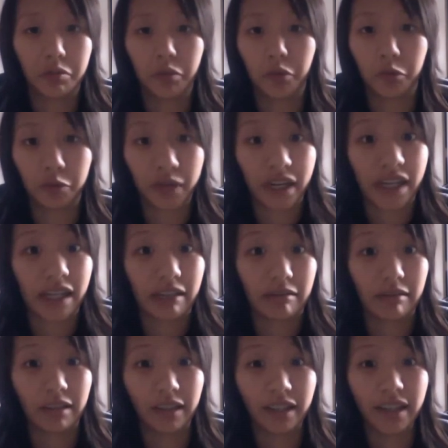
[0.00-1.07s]
3,
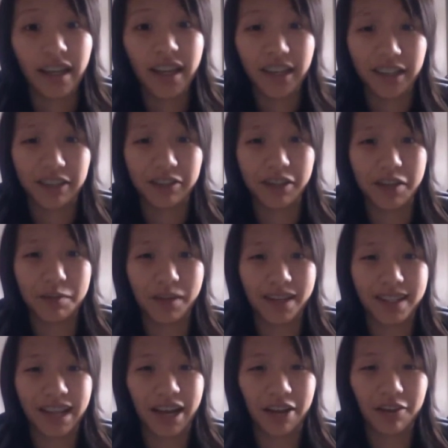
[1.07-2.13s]
including
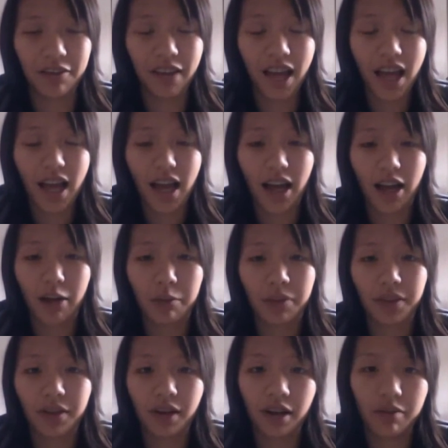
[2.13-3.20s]
myself,
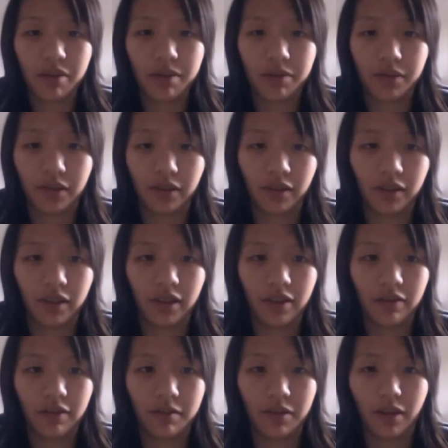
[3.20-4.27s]
but there are people
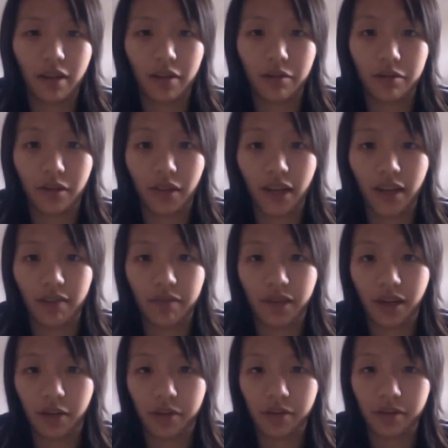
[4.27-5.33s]
from around the world that have
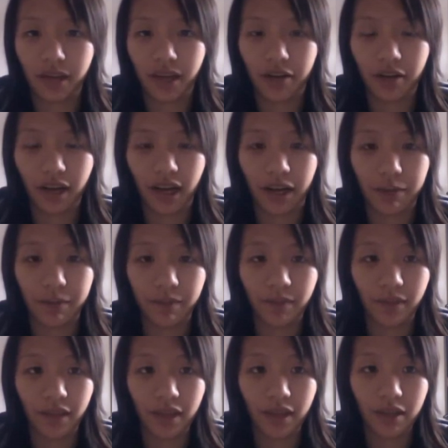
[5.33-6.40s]
been helping me out.
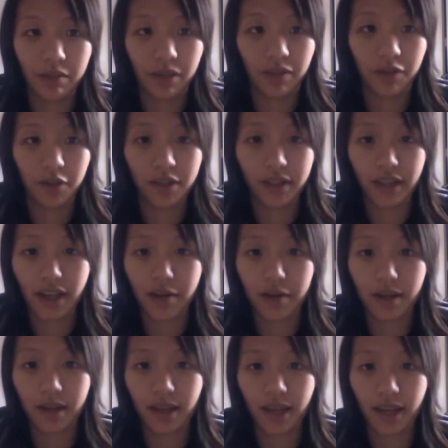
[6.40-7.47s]
But firstly, I
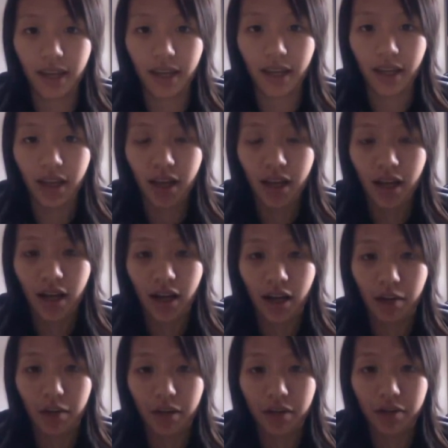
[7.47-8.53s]
want to thank
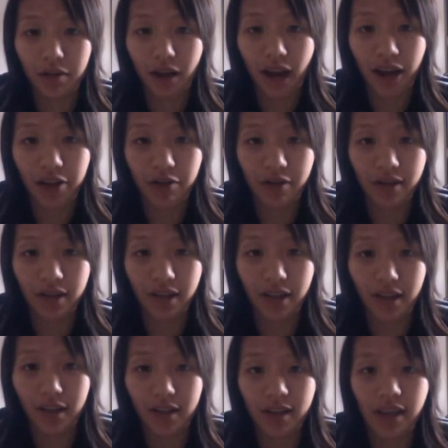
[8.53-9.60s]
my 2
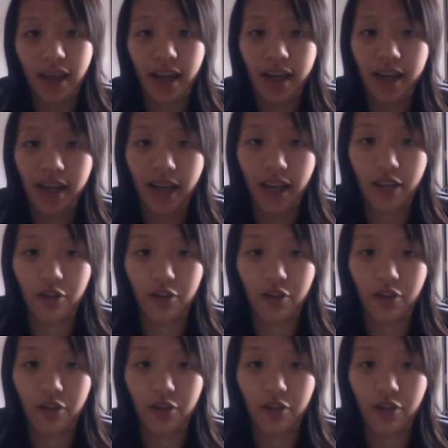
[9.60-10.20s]
actresses, Katie and